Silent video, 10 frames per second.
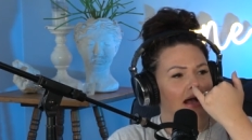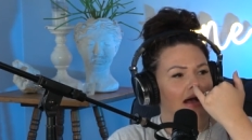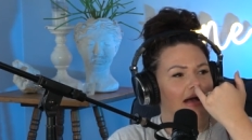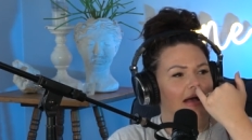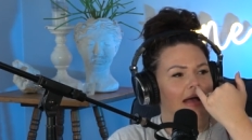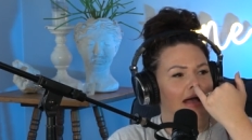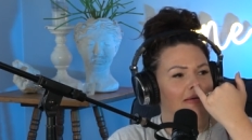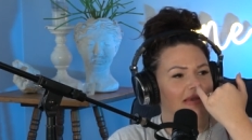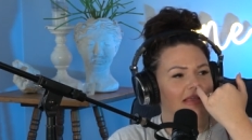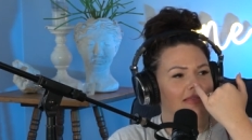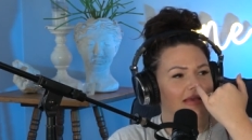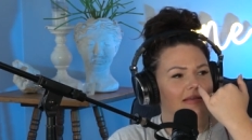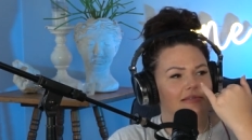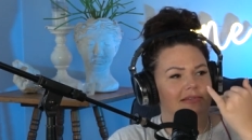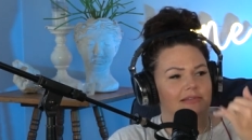Uh, how many
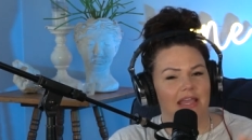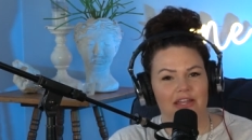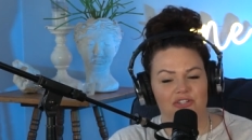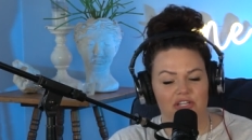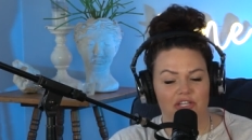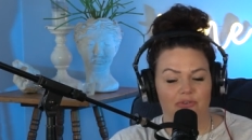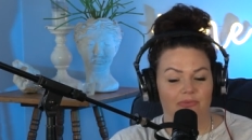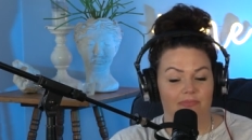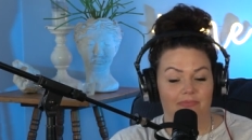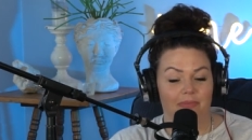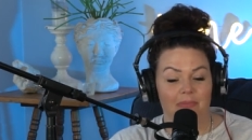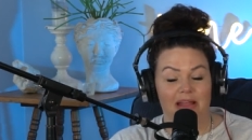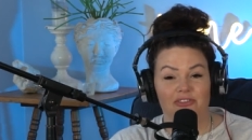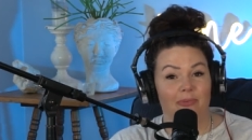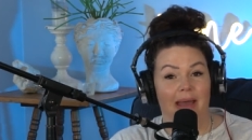things can she do?
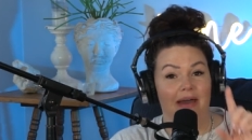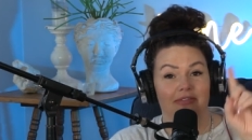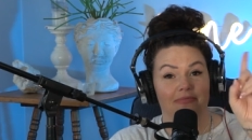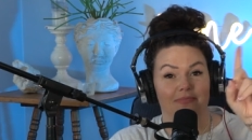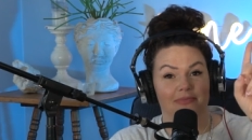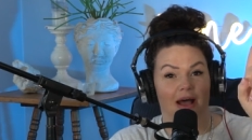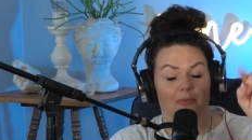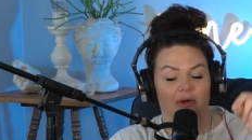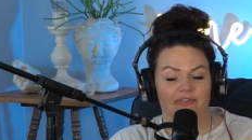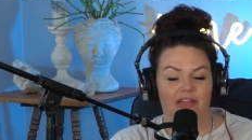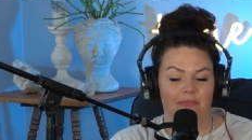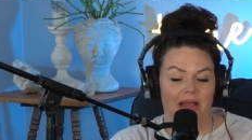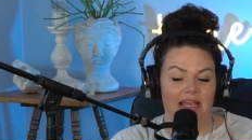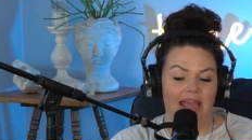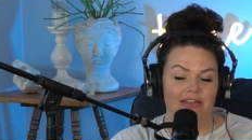Mental math, not one of them.
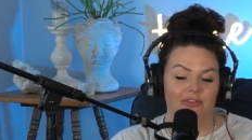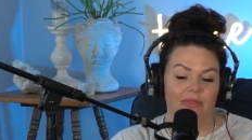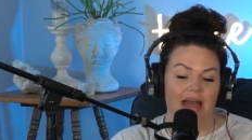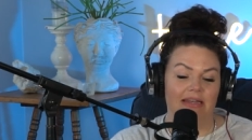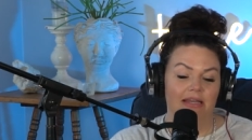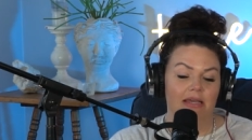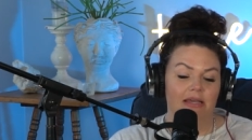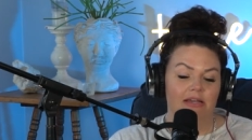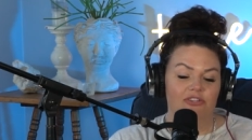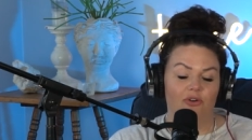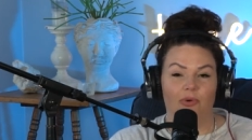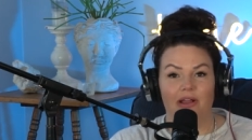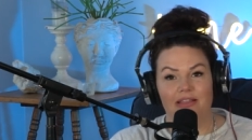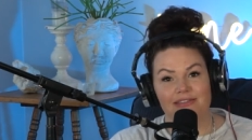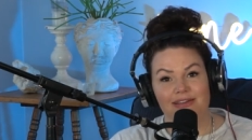I can't do that. Don't
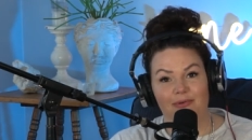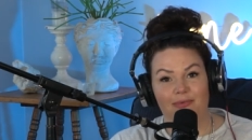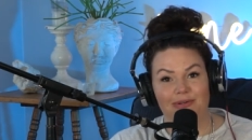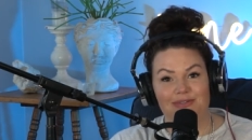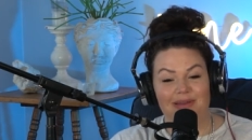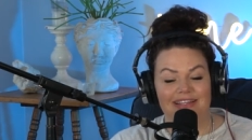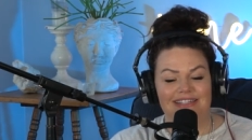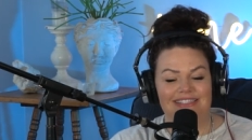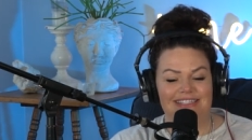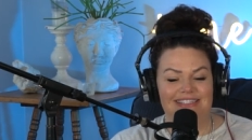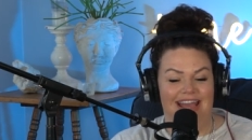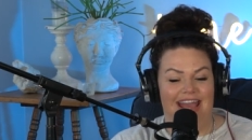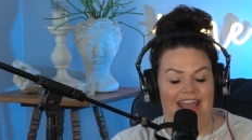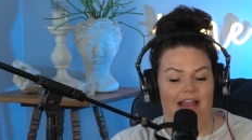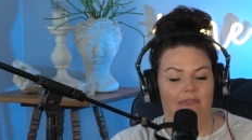worry, that's not what we're doing
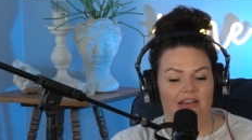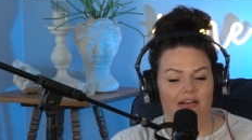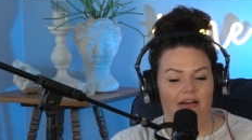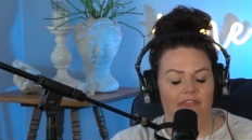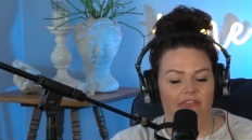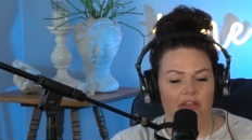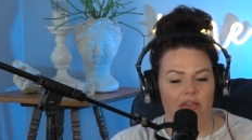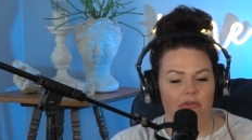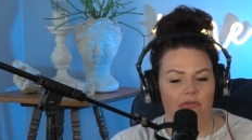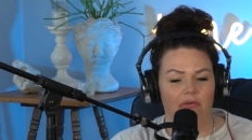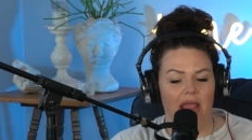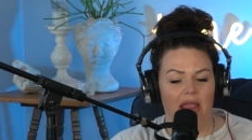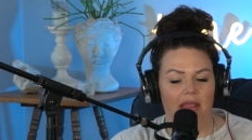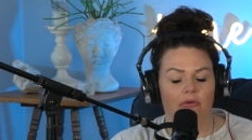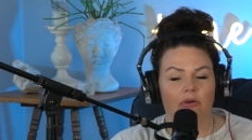today. I want to offer you
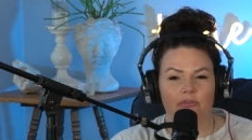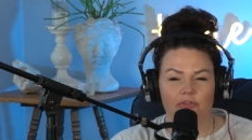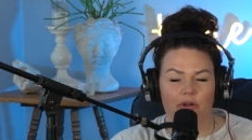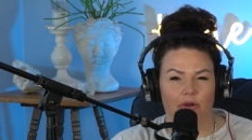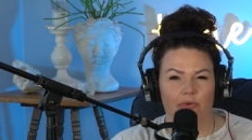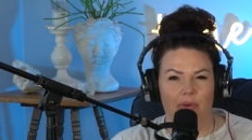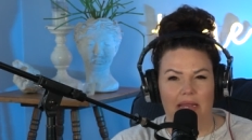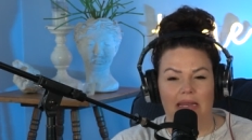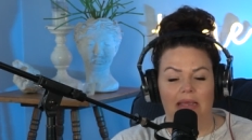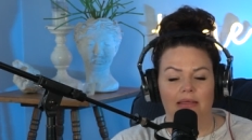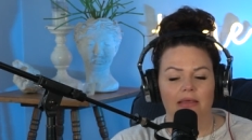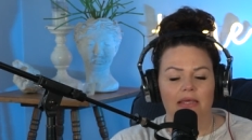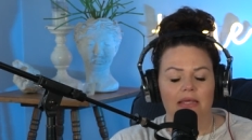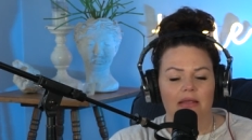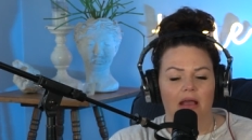a oracle card reading.
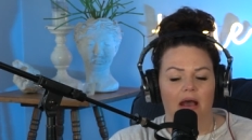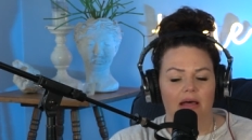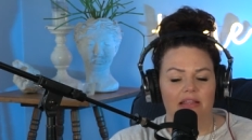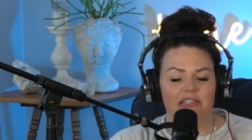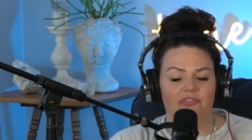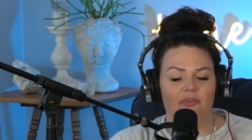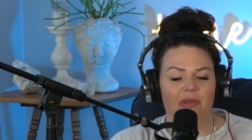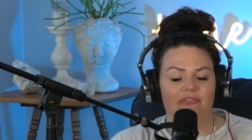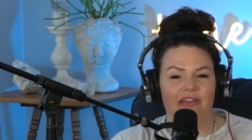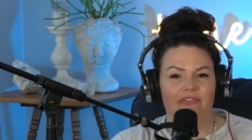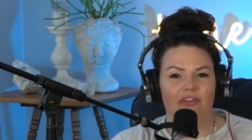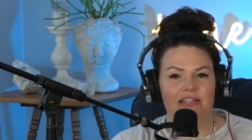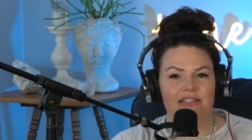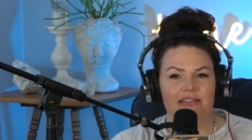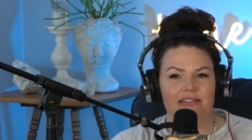Uh, this is for my
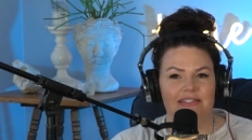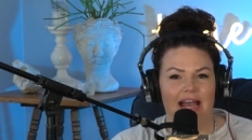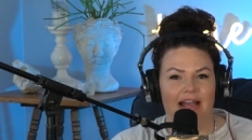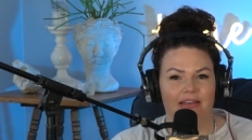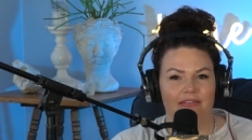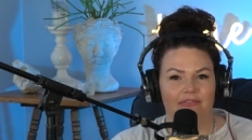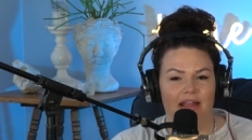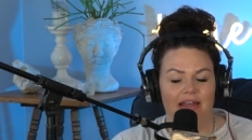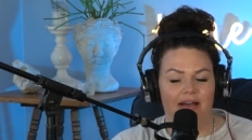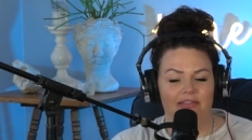favorite deck right now.